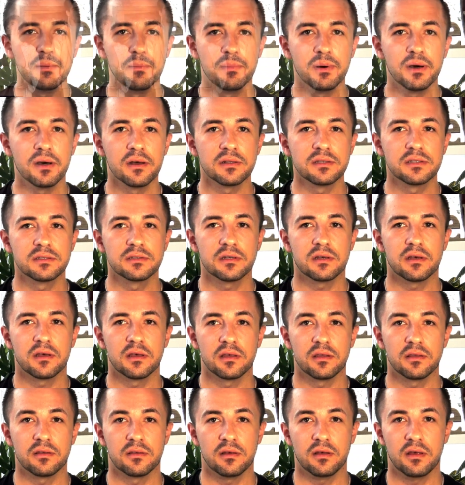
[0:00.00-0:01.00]
But
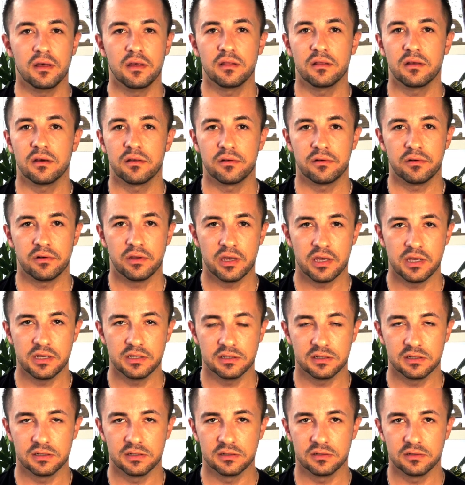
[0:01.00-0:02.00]
uh, in other
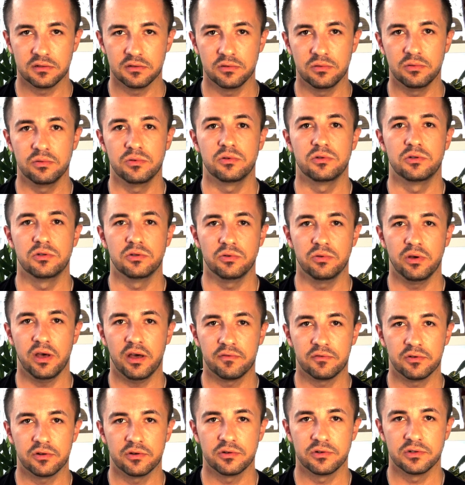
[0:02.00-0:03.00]
cases, you do
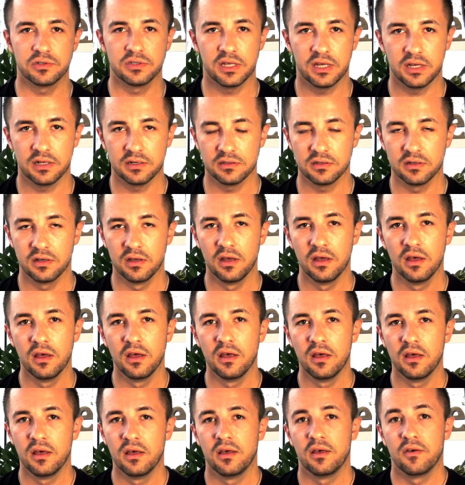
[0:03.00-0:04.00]
have to understand
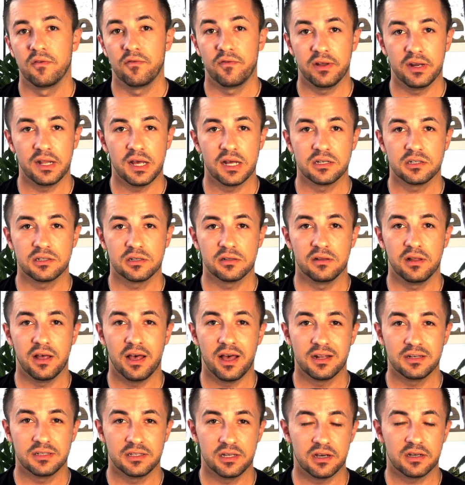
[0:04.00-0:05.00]
financial
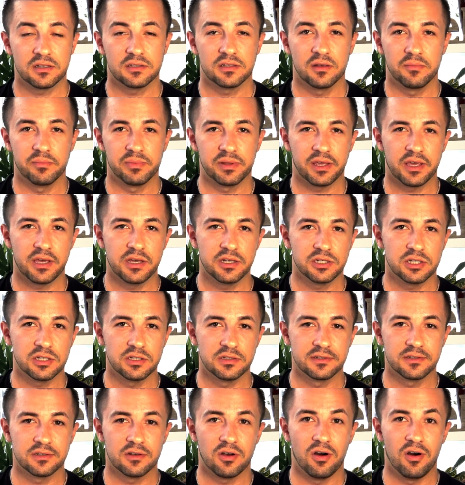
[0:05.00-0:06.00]
and tax
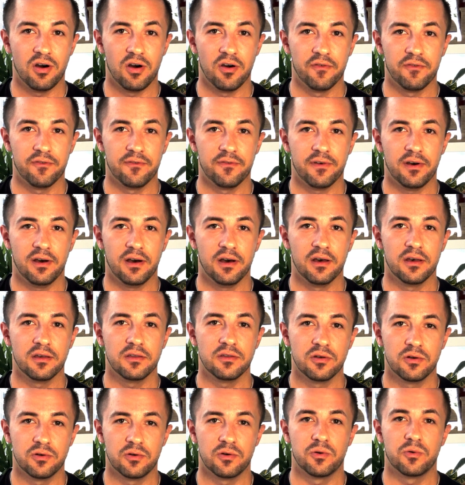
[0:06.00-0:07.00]
implications of uh,
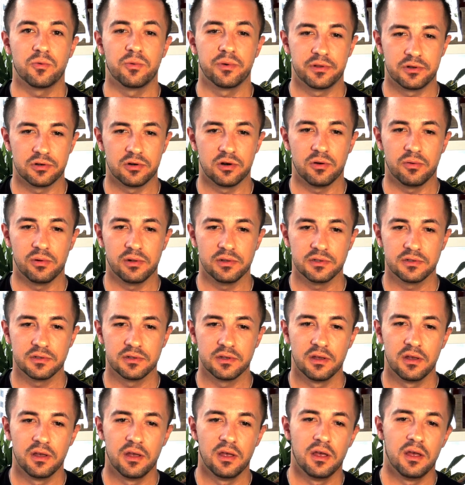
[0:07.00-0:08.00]
your withdrawals.
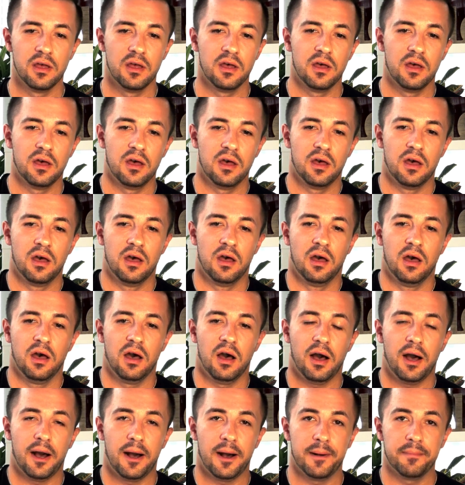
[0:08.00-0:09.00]

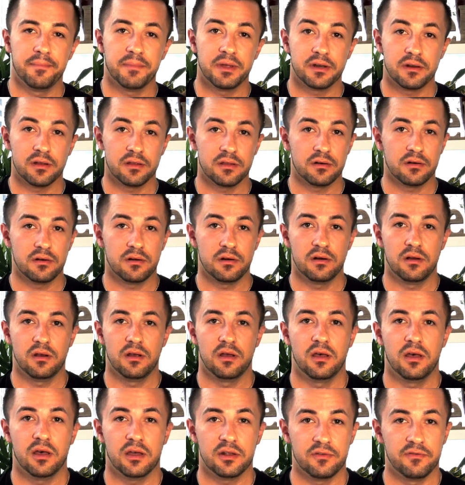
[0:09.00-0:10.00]
Um, another
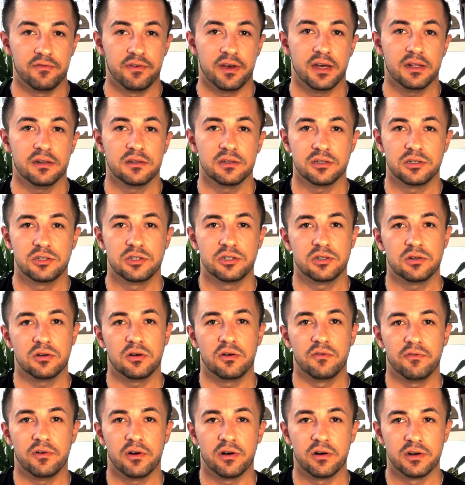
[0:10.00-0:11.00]
advantage
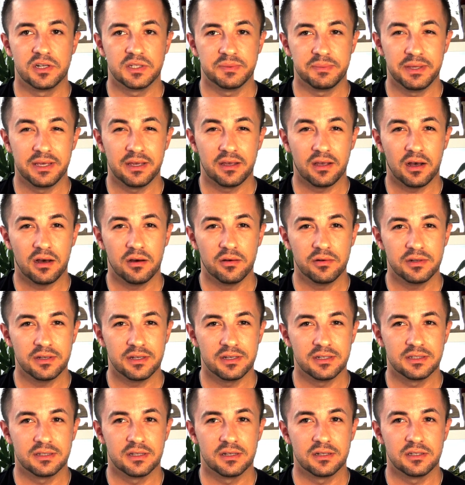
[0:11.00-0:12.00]
of RSP account
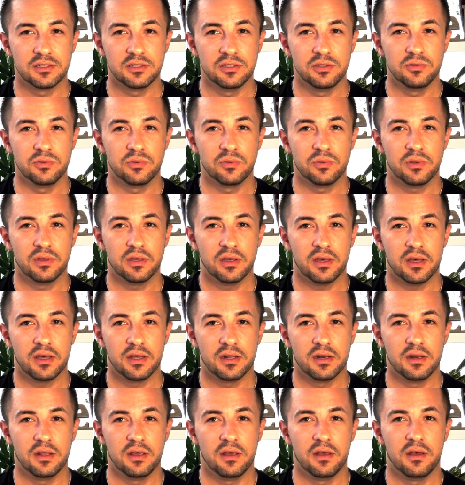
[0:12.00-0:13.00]
is that you
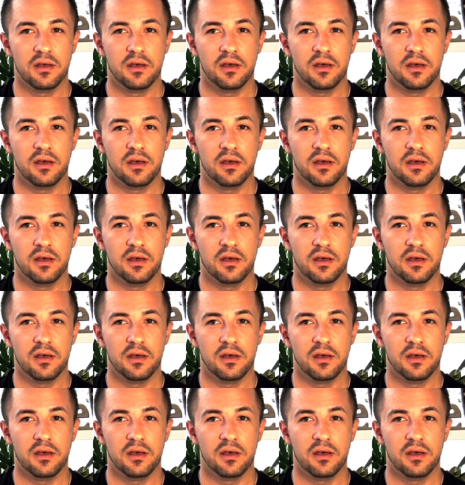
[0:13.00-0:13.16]
can